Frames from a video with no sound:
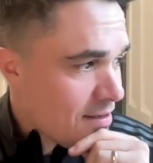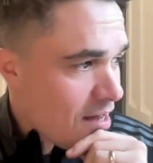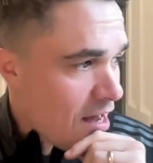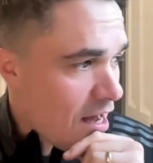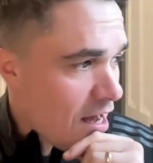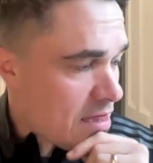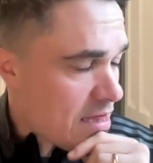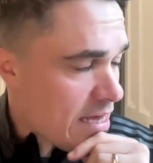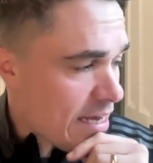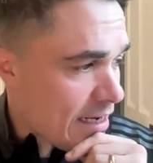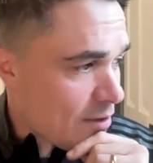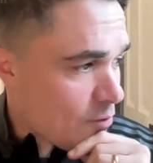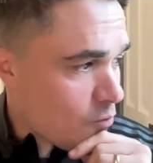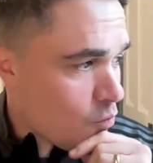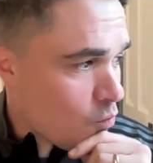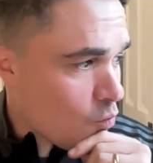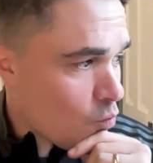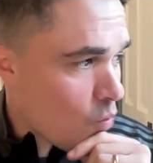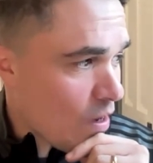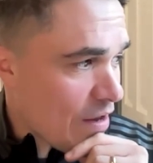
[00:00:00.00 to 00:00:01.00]
I think
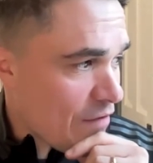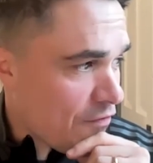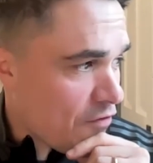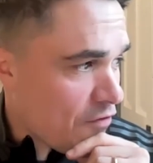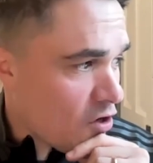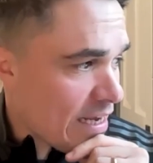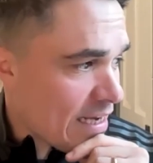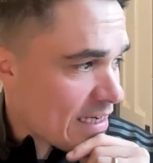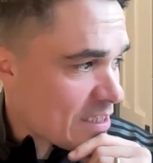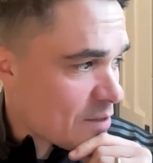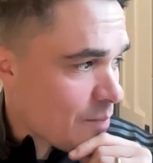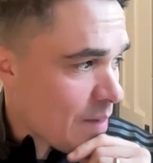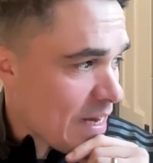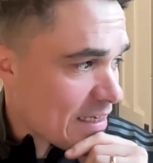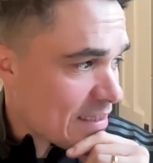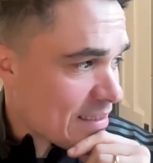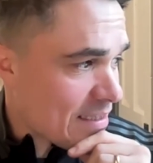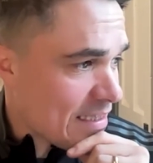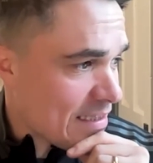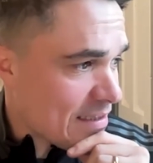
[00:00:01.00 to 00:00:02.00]
we fully
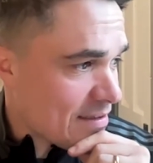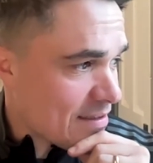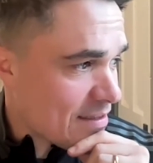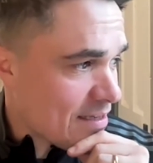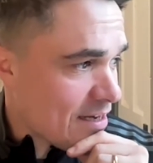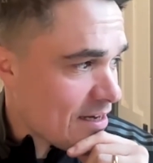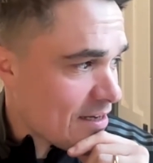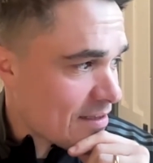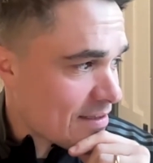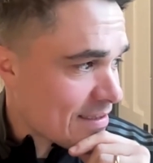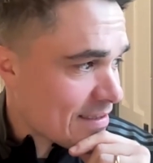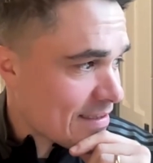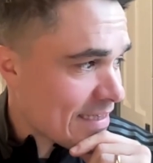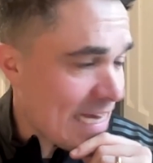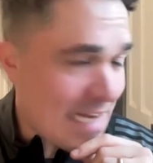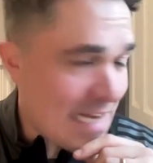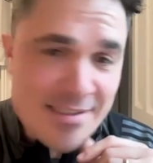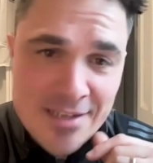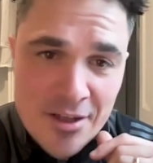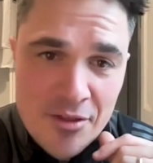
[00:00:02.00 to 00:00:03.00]
expected to
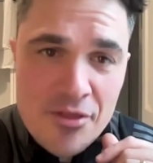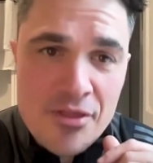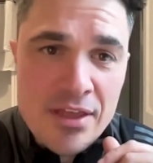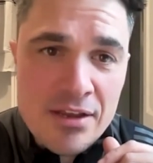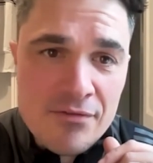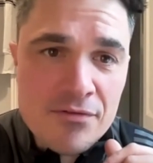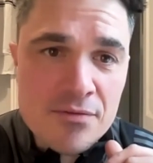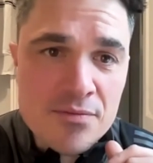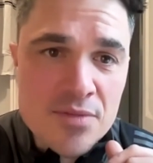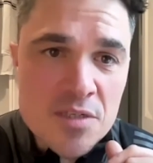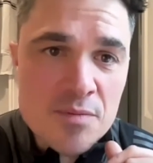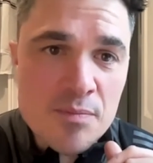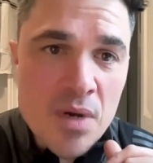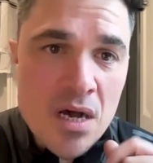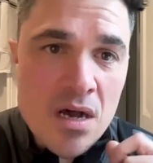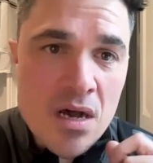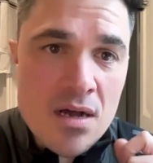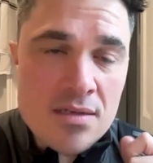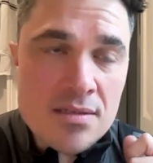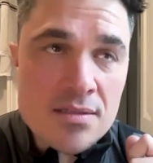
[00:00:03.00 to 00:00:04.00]
get something from
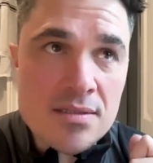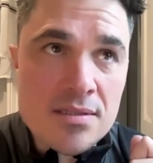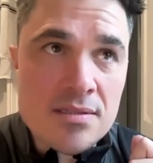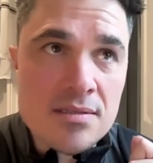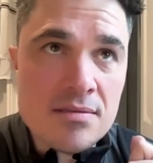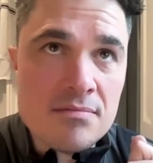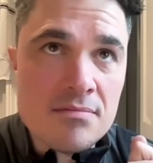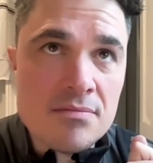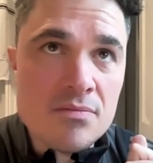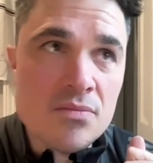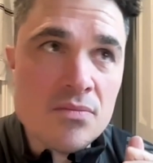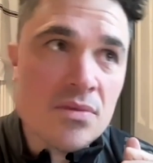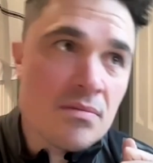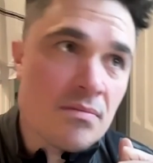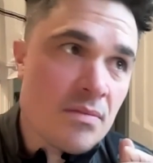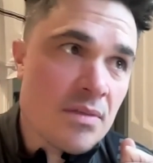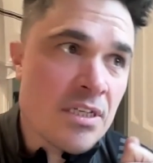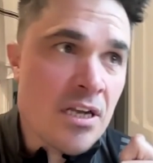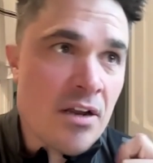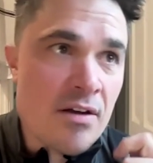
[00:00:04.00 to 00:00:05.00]
Spurs.
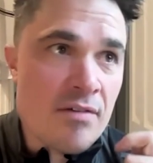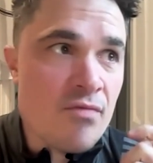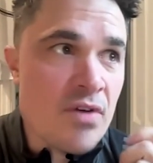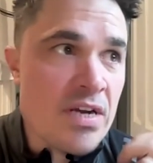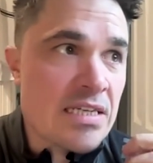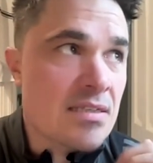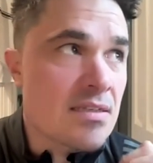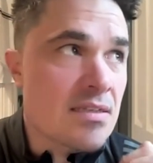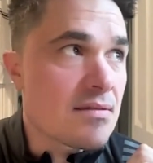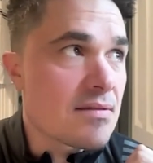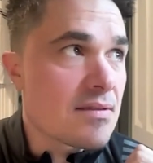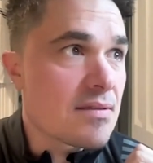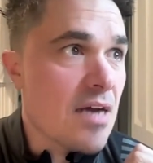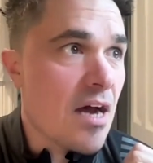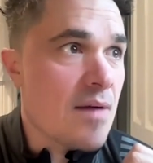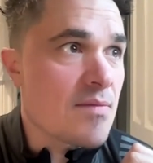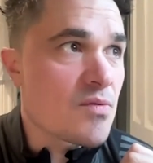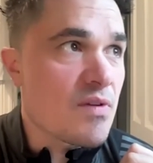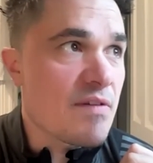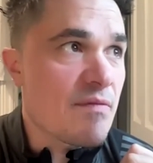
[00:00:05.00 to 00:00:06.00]
In recent
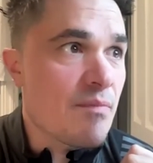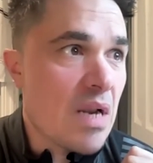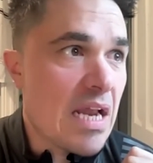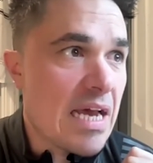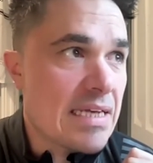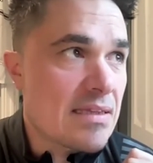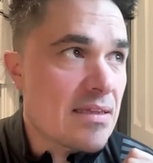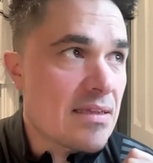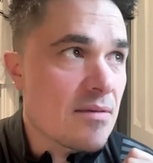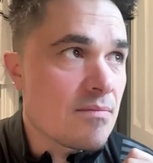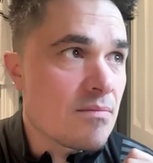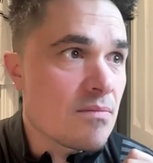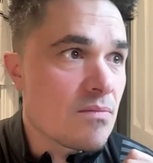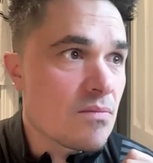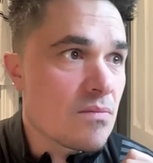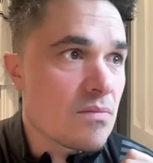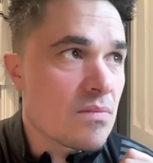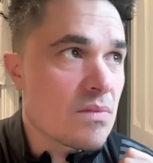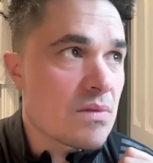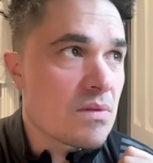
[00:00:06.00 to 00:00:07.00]
times we've played
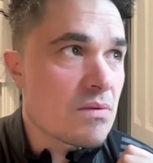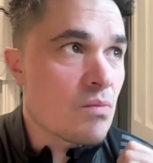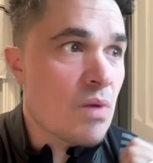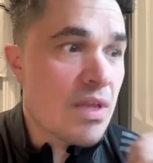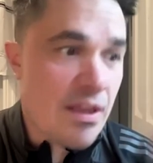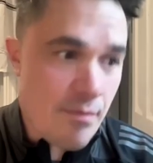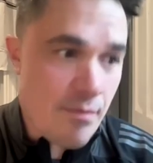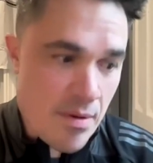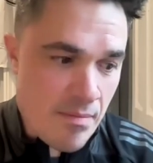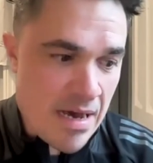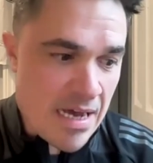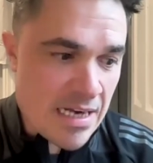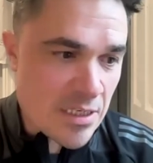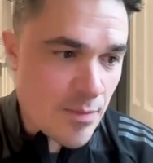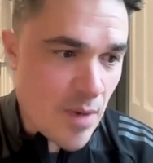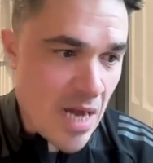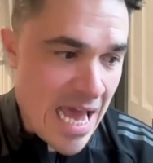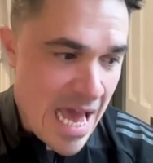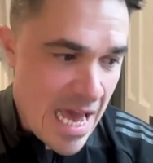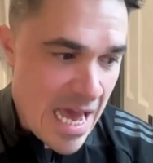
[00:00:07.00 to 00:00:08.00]
them when they've been
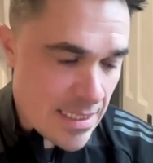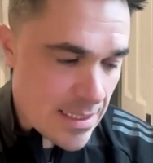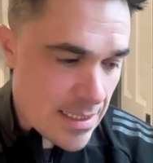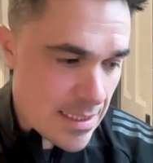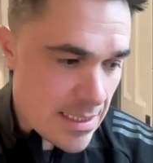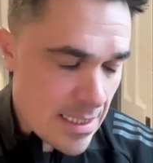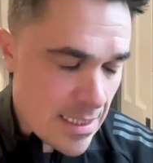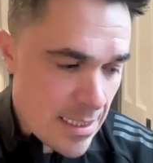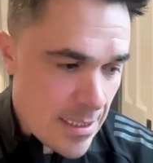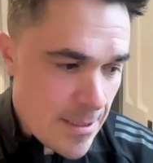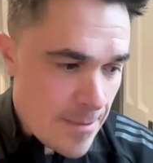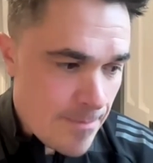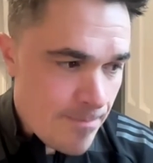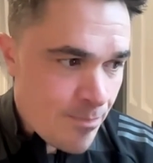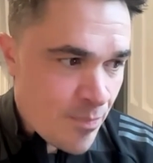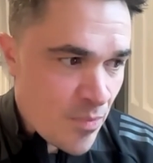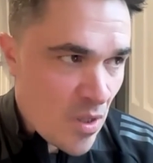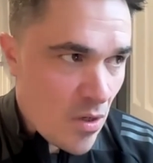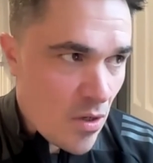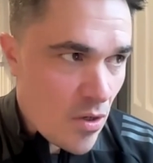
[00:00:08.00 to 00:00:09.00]
managed by Ange.
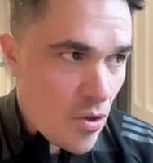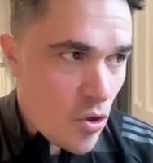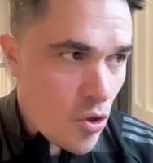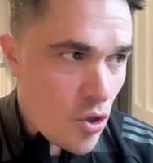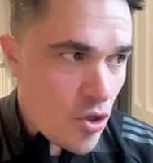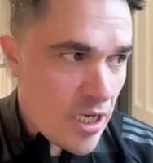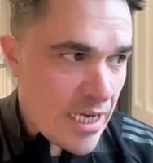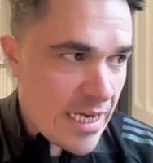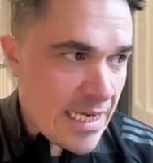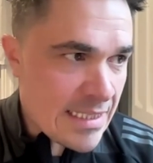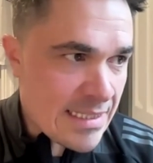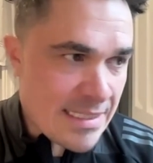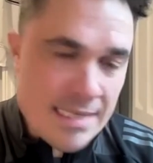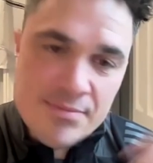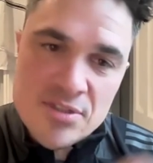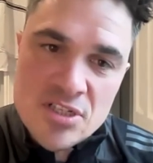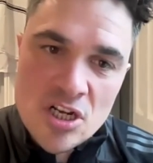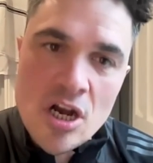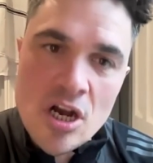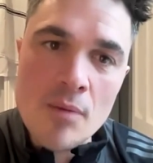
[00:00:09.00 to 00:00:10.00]
It
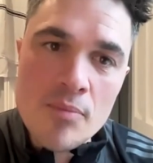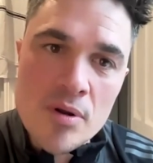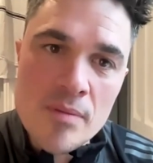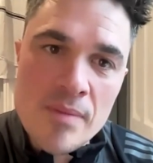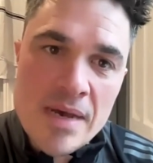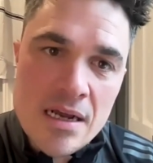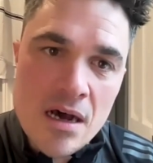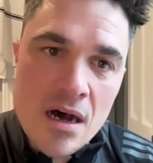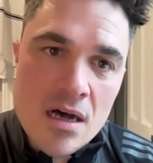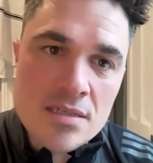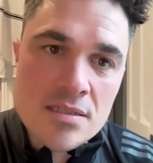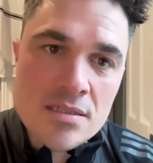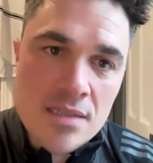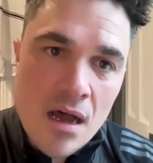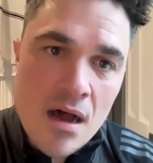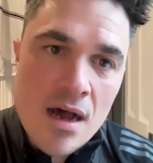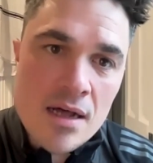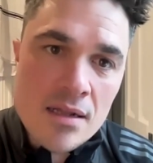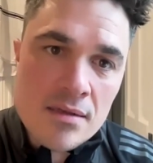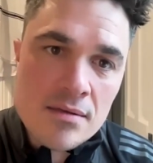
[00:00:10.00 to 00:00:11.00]
seems to complement our
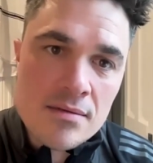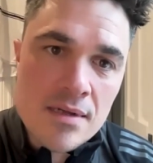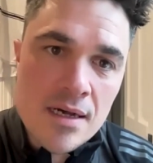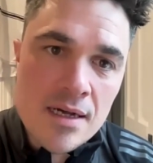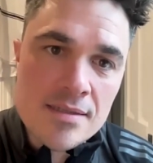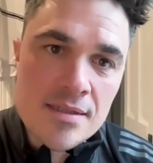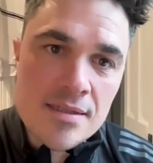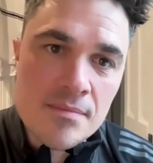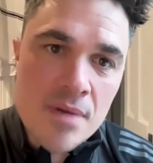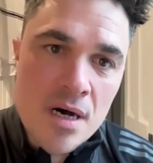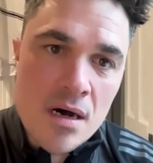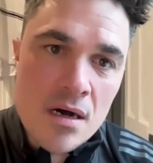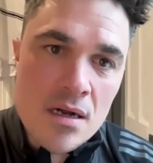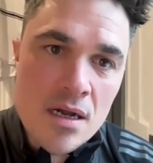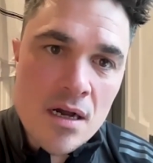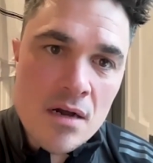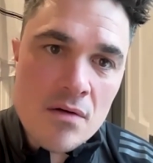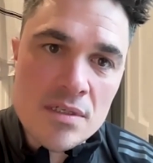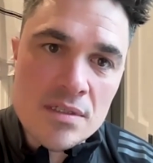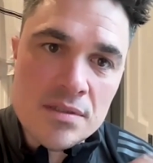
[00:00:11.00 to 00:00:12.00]
style under
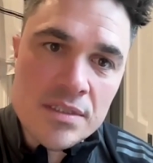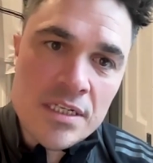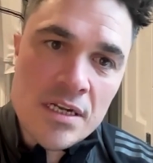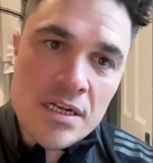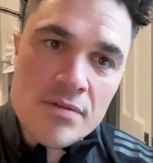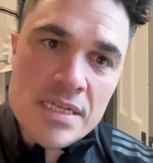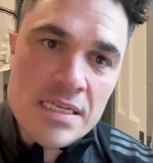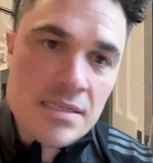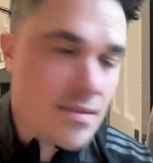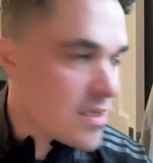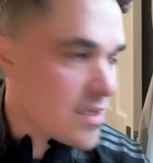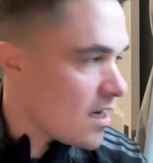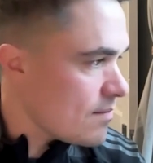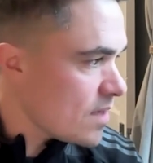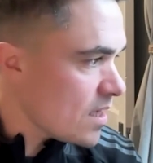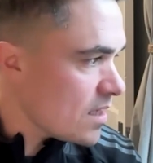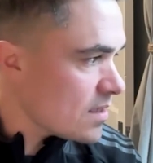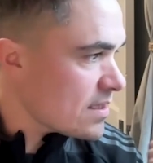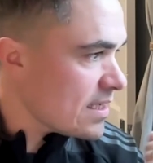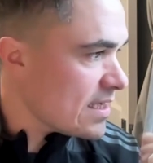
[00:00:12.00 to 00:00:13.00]
Marco. And, this
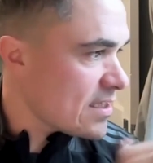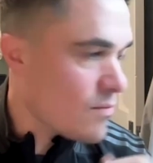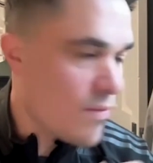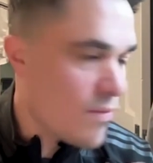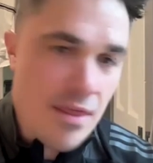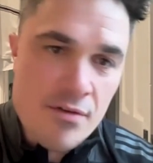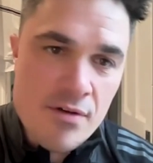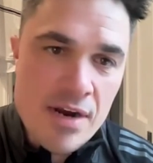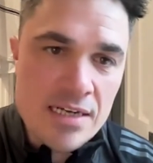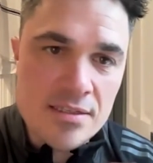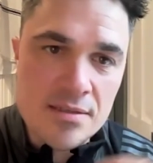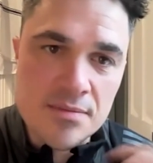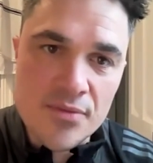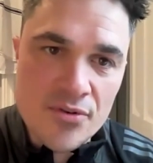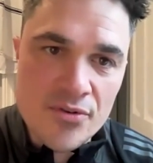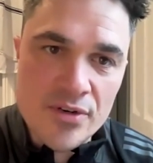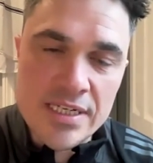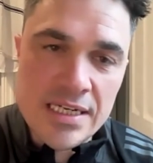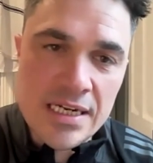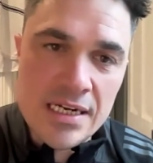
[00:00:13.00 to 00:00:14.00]
time last season, we thrashed them
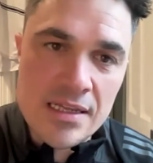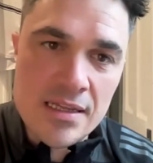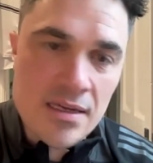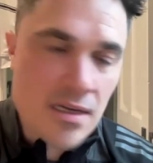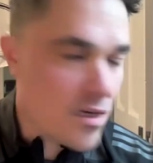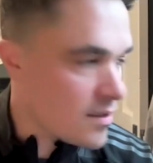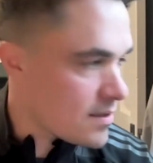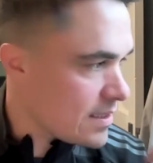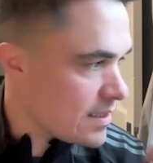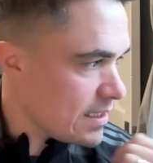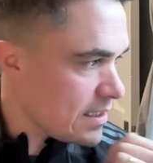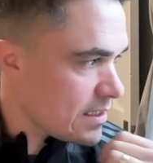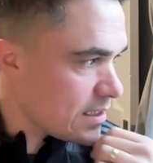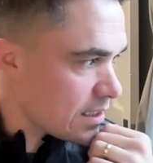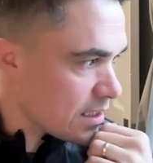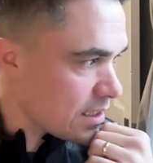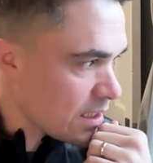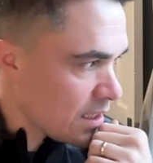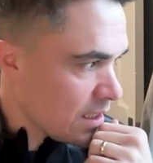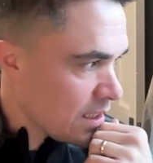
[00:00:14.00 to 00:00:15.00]
3-0 at the Cottage
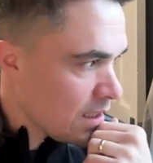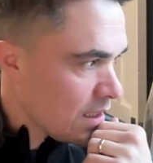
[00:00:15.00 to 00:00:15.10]
and,